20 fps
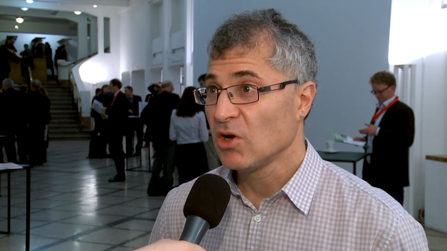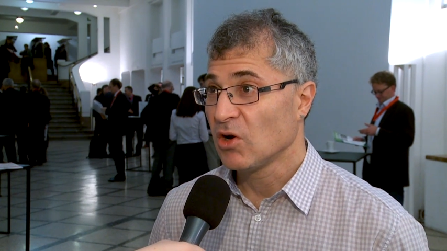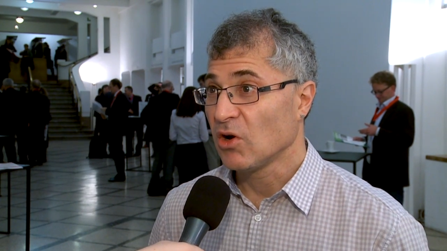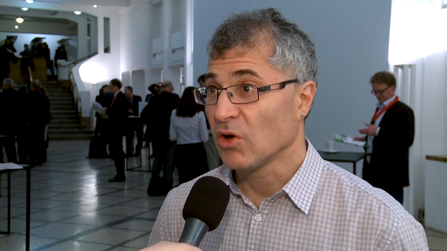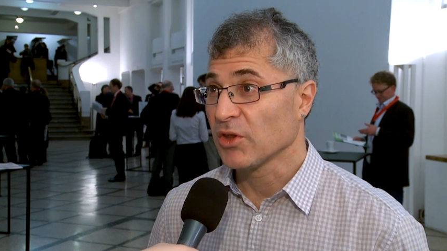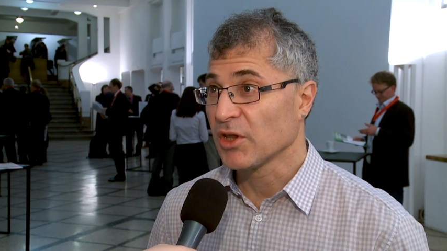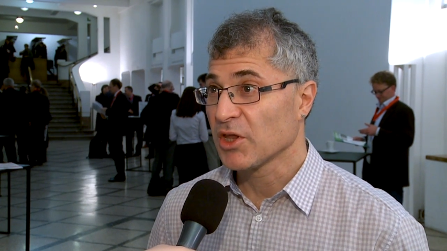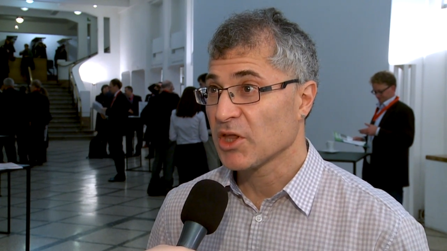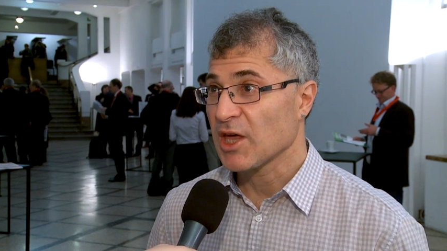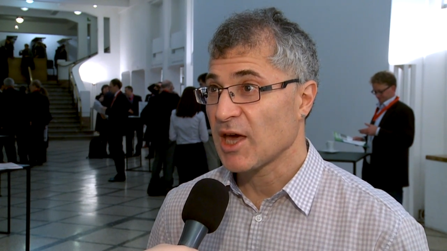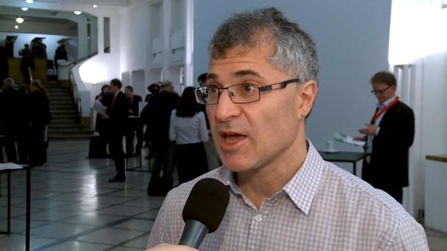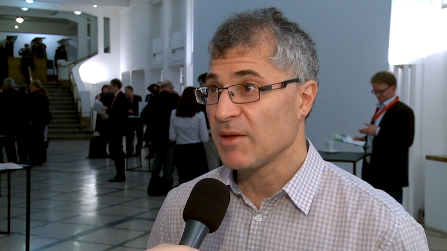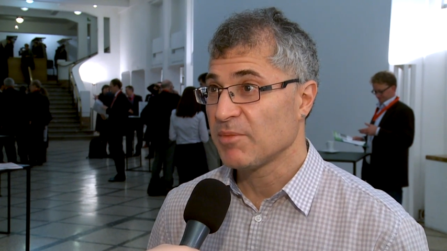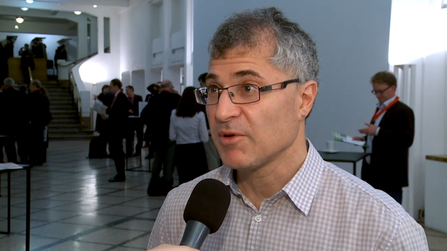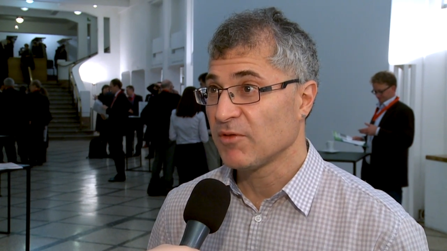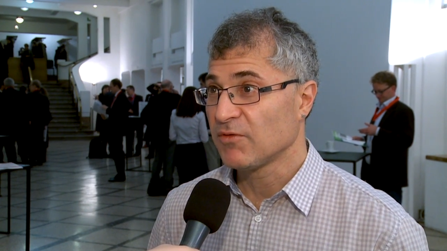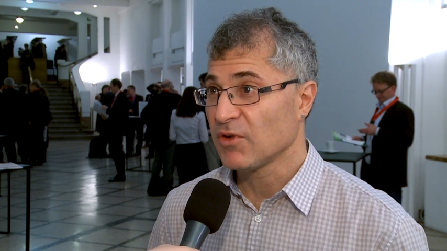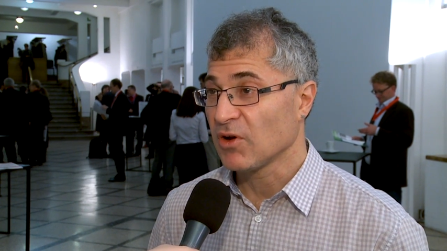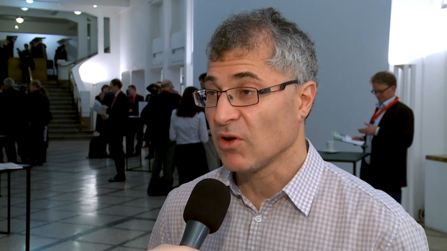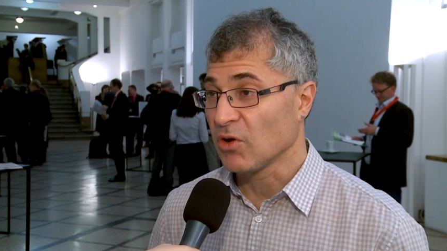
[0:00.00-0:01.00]
on the shape
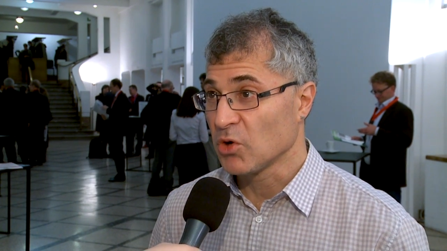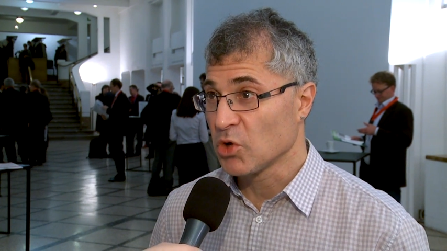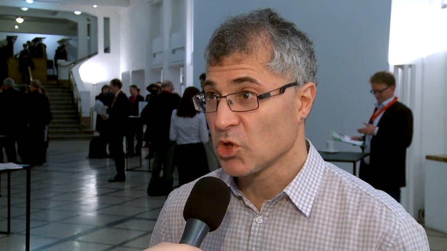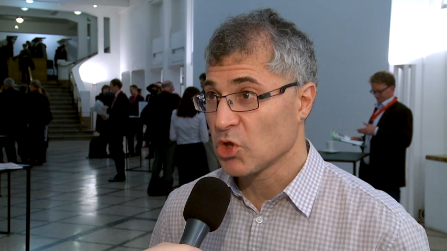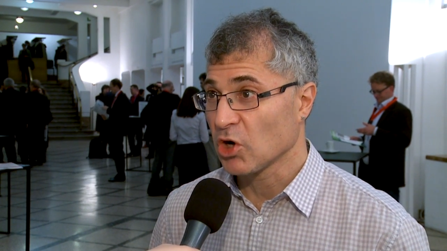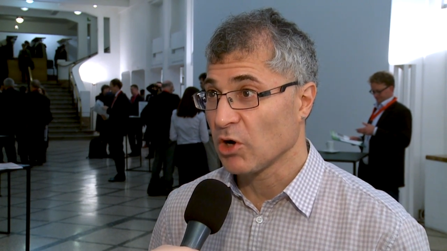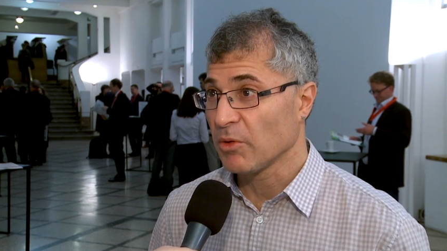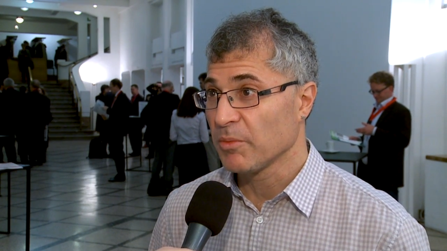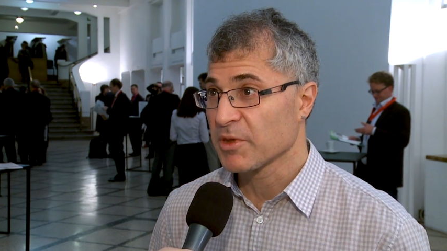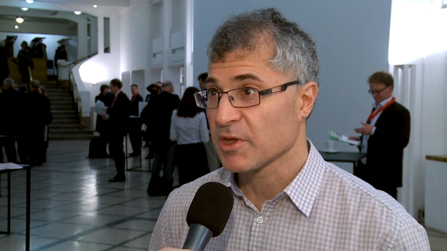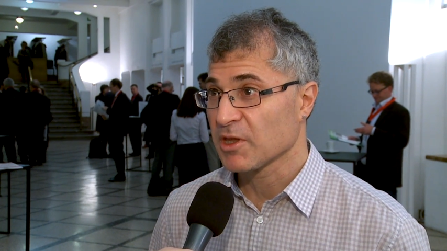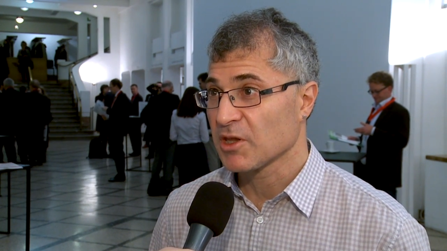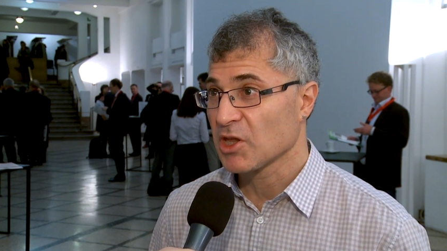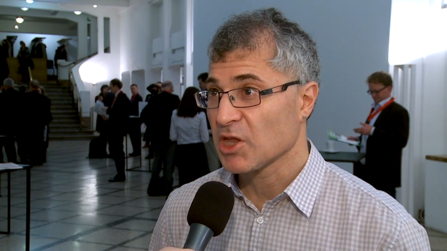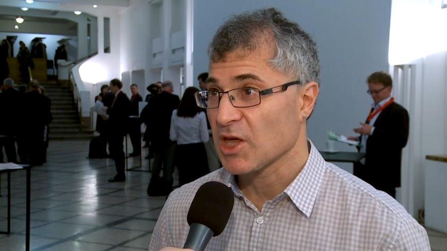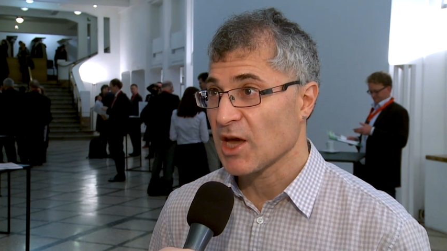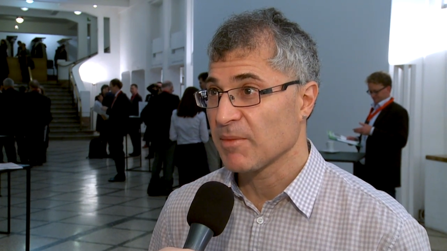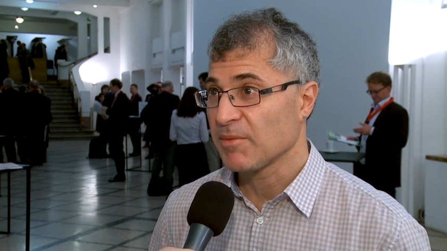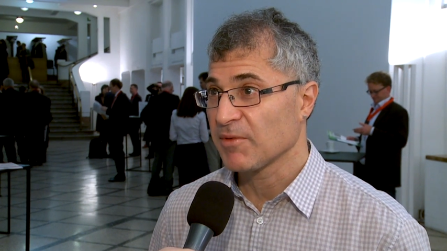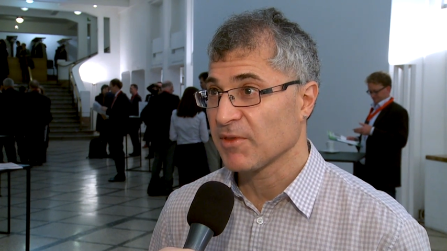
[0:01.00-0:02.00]
of on jobs and the
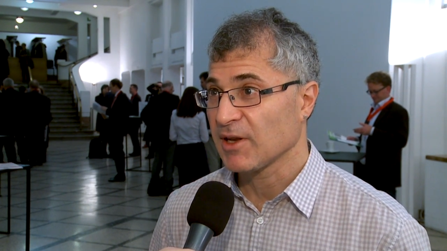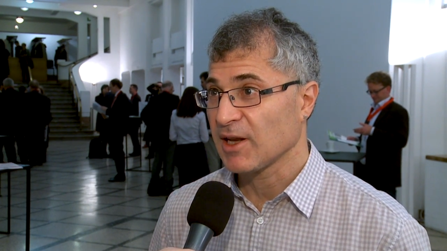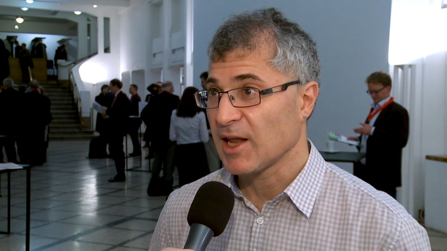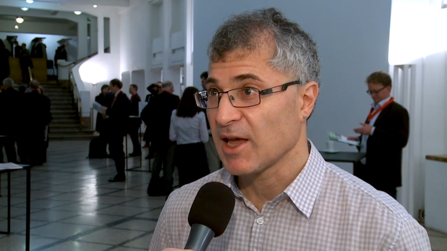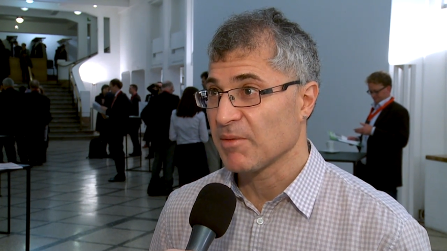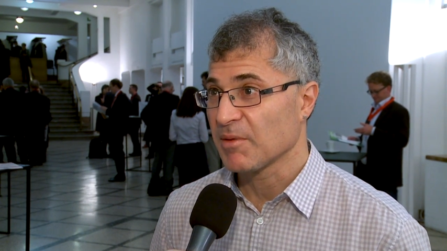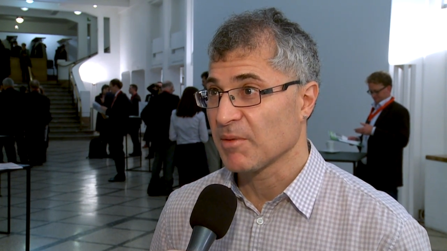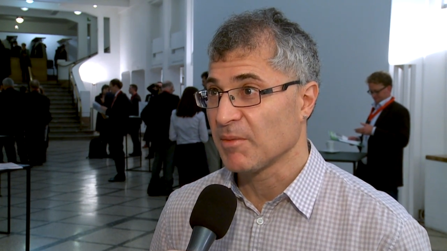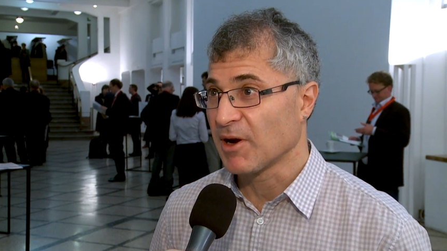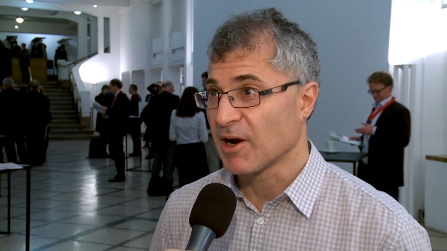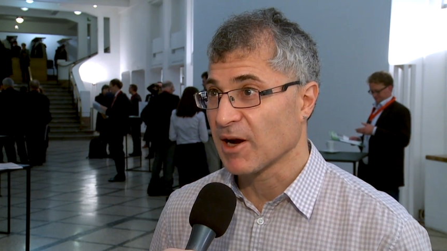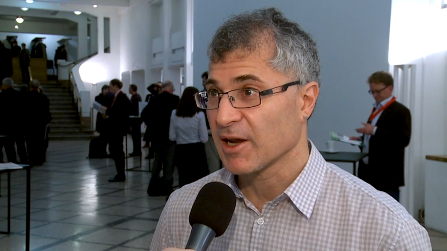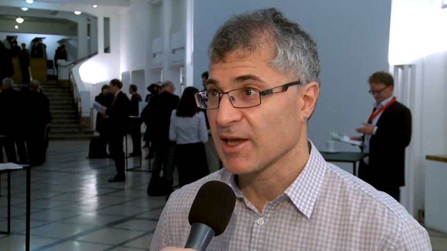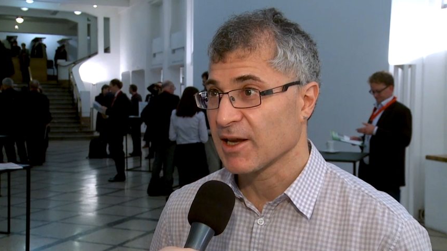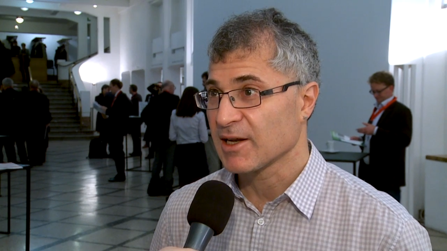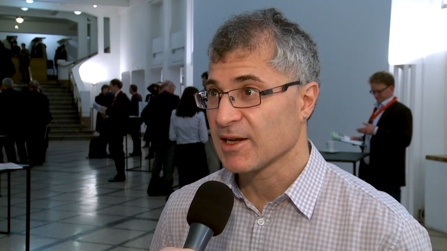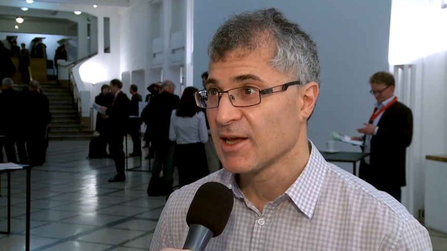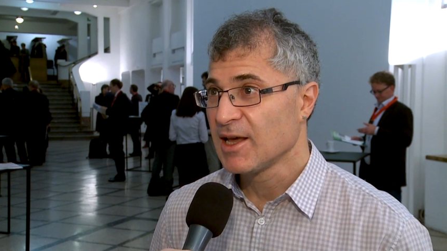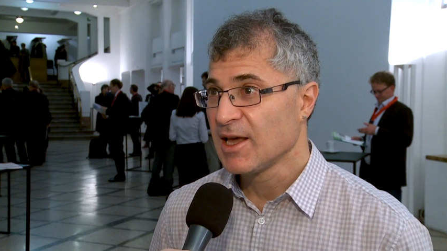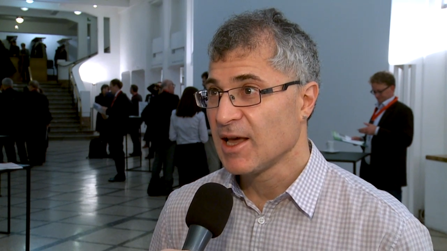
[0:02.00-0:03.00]
shape of the labor
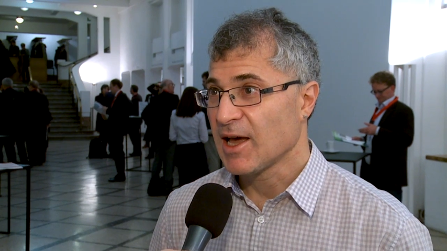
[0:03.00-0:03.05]
market.